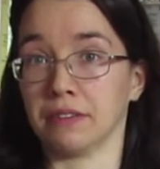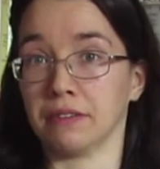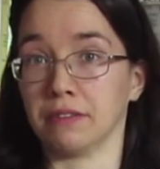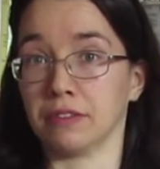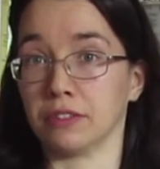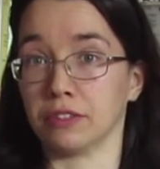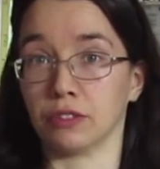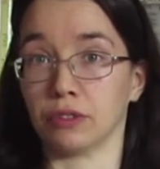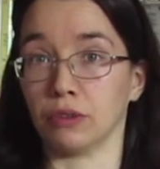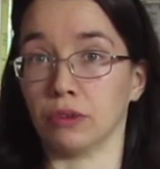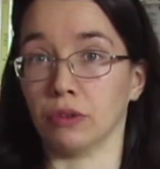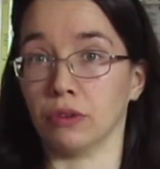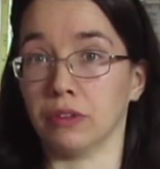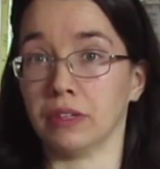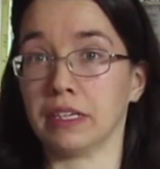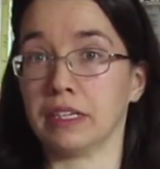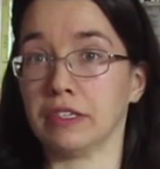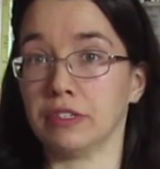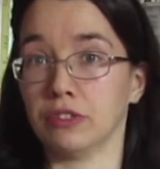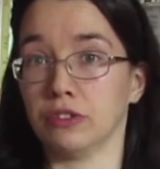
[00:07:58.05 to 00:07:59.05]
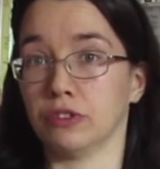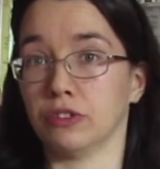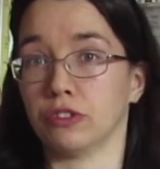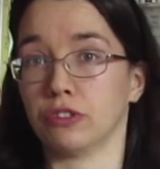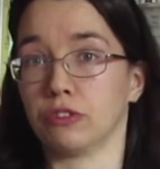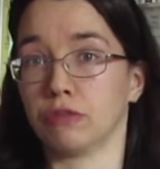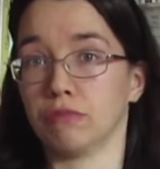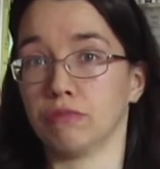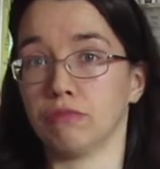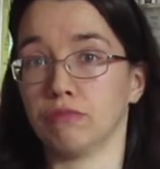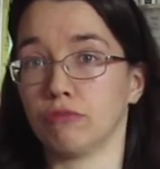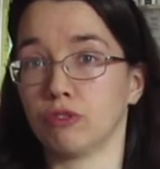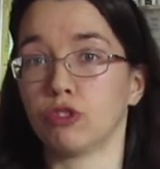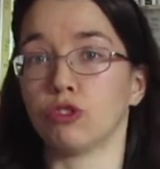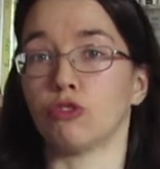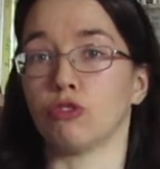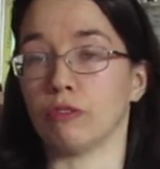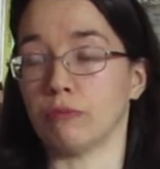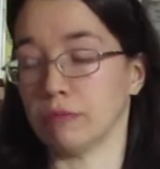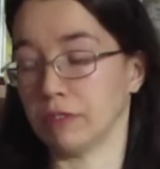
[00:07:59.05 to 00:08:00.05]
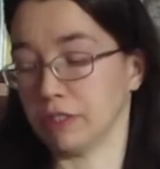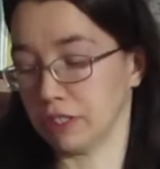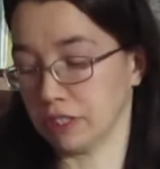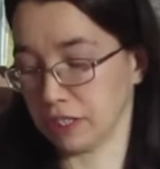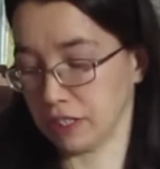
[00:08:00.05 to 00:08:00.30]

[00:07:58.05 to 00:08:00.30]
at all. He just saw him as his